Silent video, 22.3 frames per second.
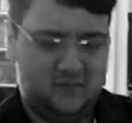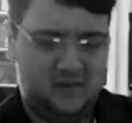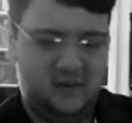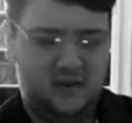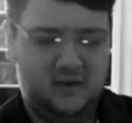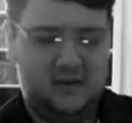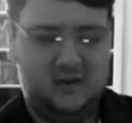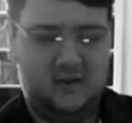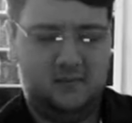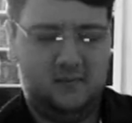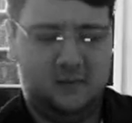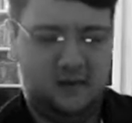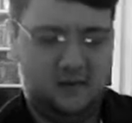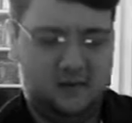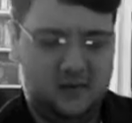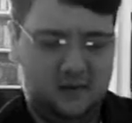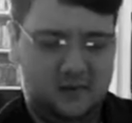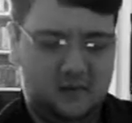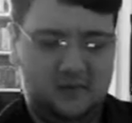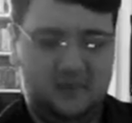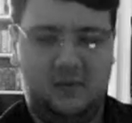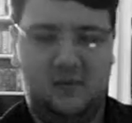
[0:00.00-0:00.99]
A Dame to
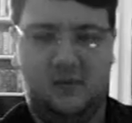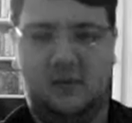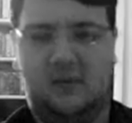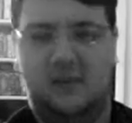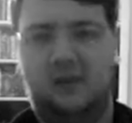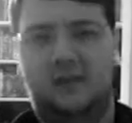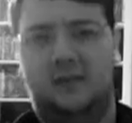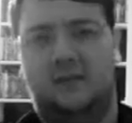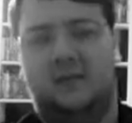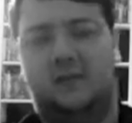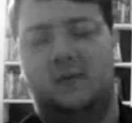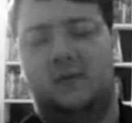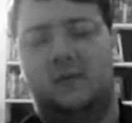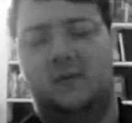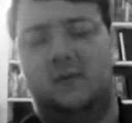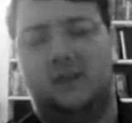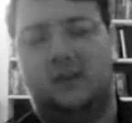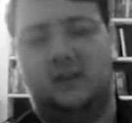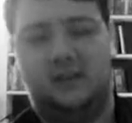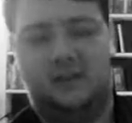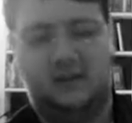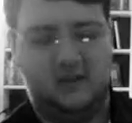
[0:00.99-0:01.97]
Kill For,
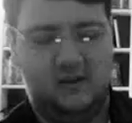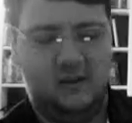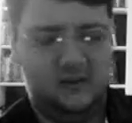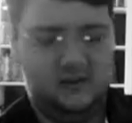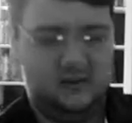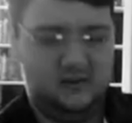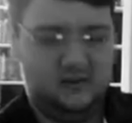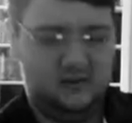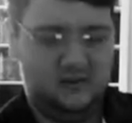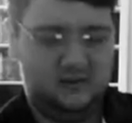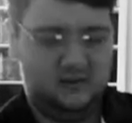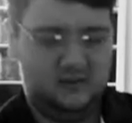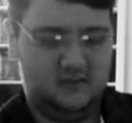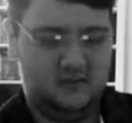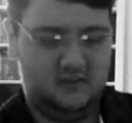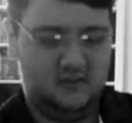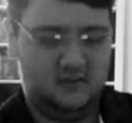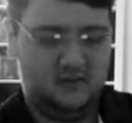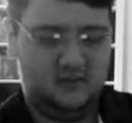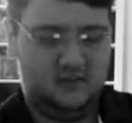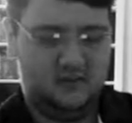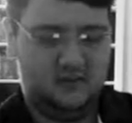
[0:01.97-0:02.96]
unfortunately,
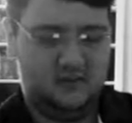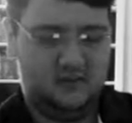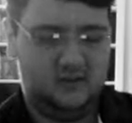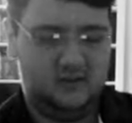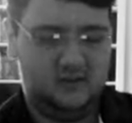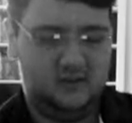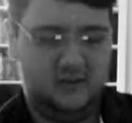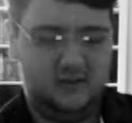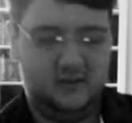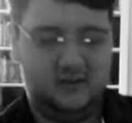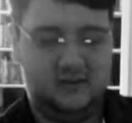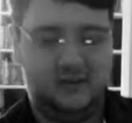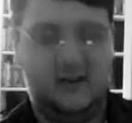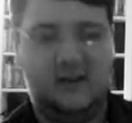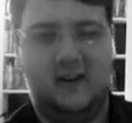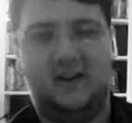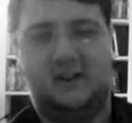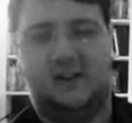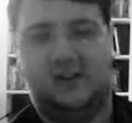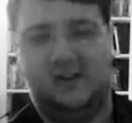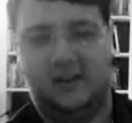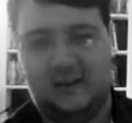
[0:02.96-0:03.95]
she's
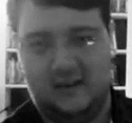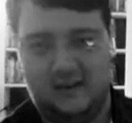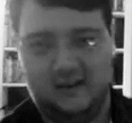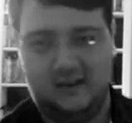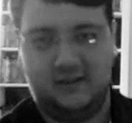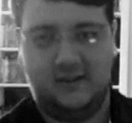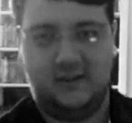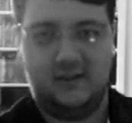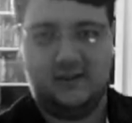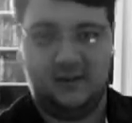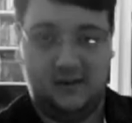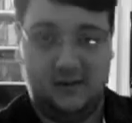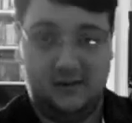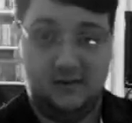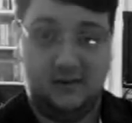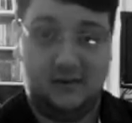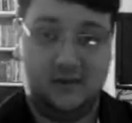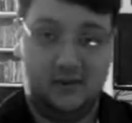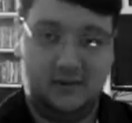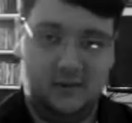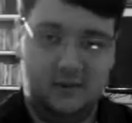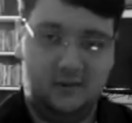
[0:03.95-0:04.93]
not such a dame
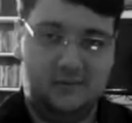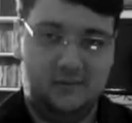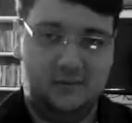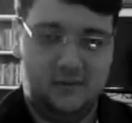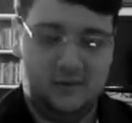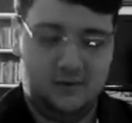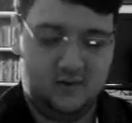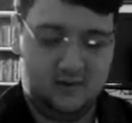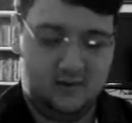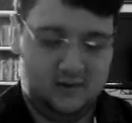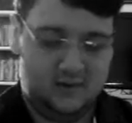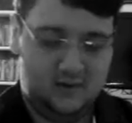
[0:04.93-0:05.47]
to kill for.